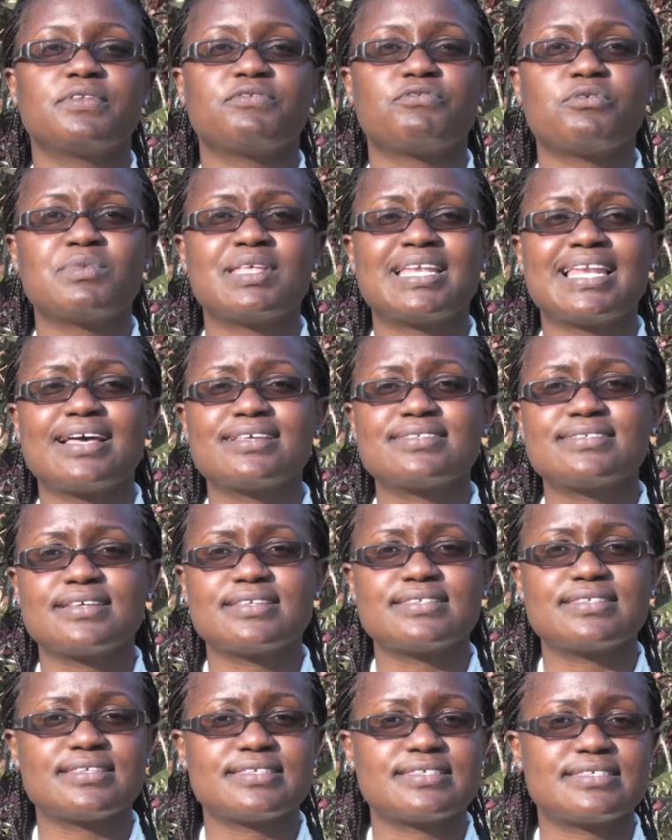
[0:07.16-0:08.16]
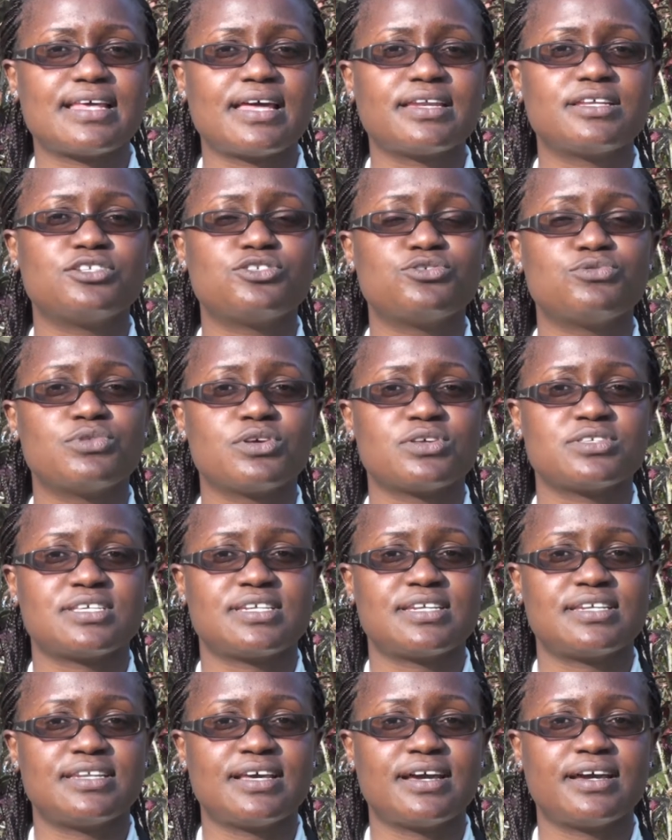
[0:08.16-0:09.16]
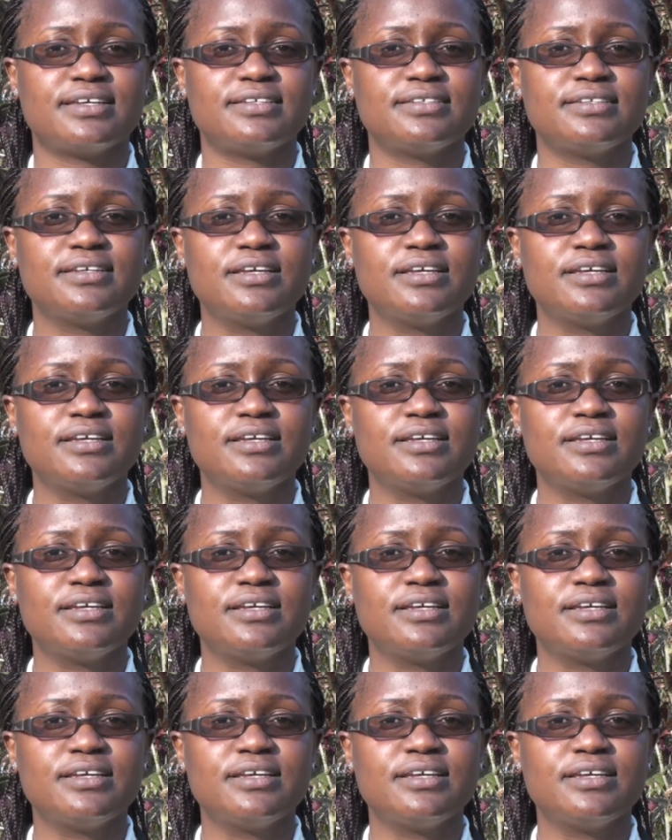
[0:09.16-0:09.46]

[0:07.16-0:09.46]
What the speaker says: From the last census done in 2009,